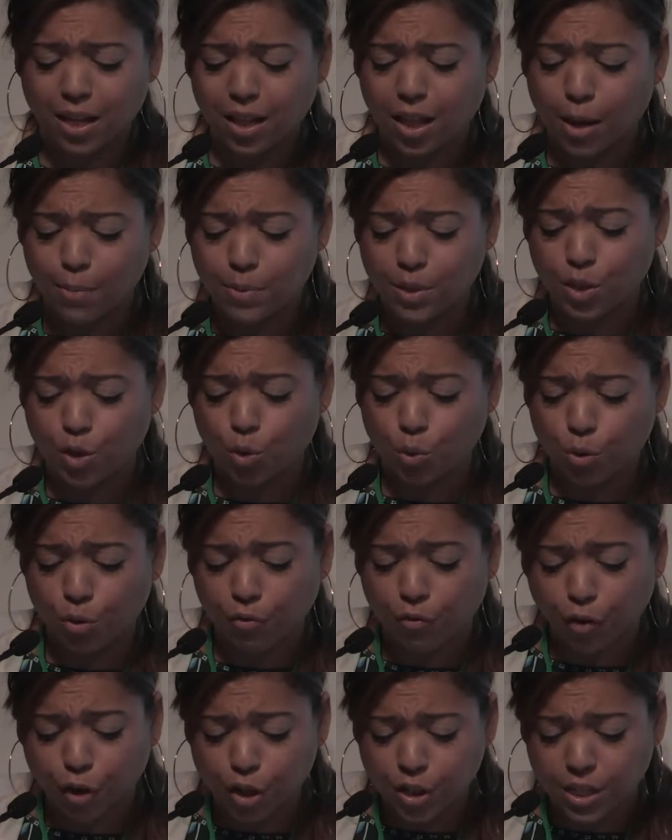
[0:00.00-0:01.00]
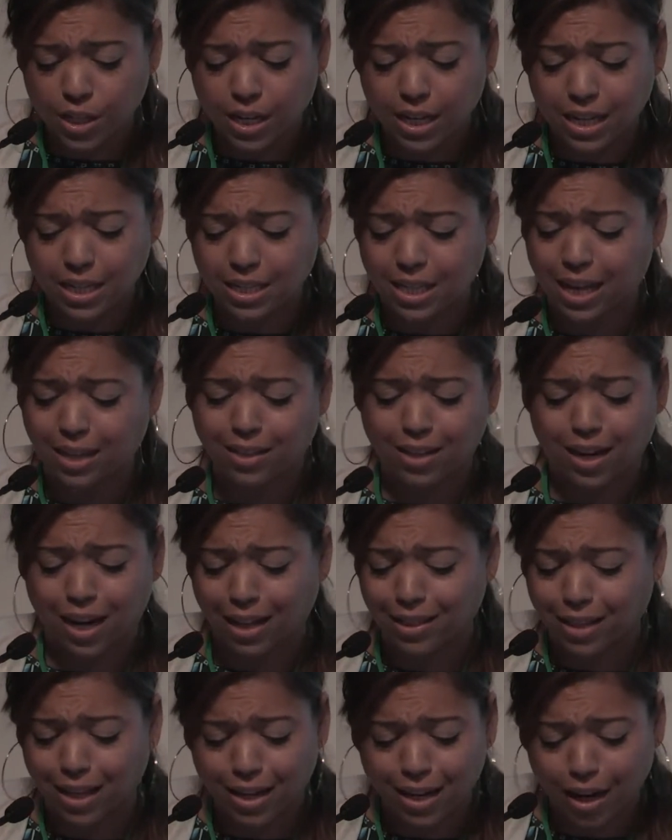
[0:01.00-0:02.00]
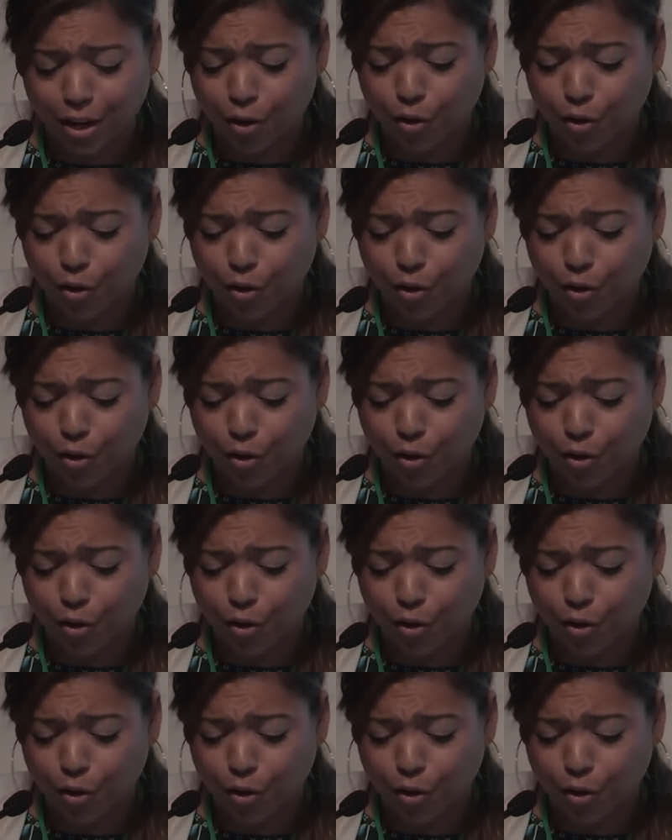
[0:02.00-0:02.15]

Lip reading: clubs in universities like the Latina